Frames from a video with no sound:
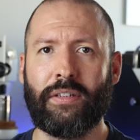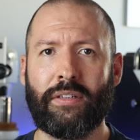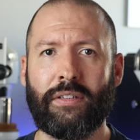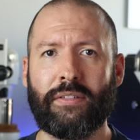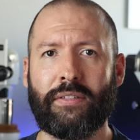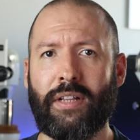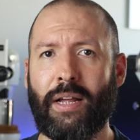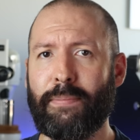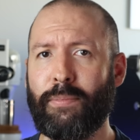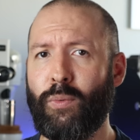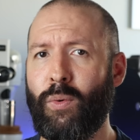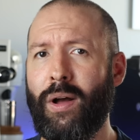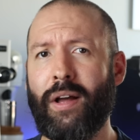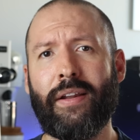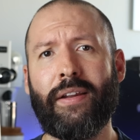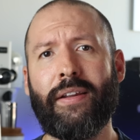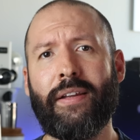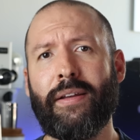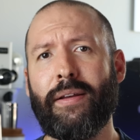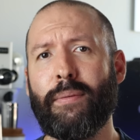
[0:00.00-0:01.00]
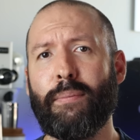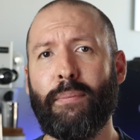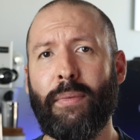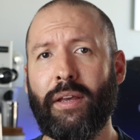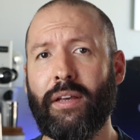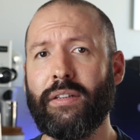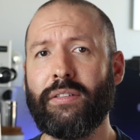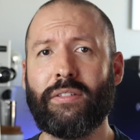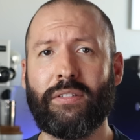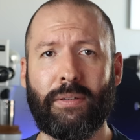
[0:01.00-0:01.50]
Step 1.
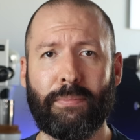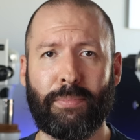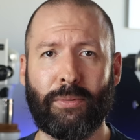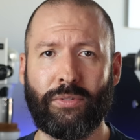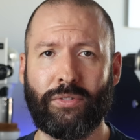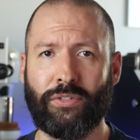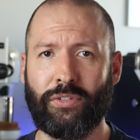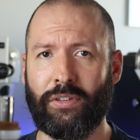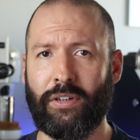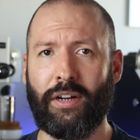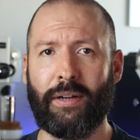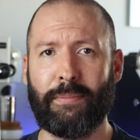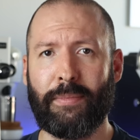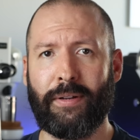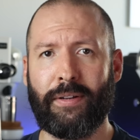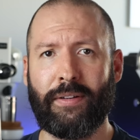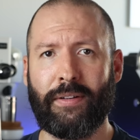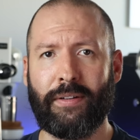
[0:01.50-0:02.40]
Make a simple syrup.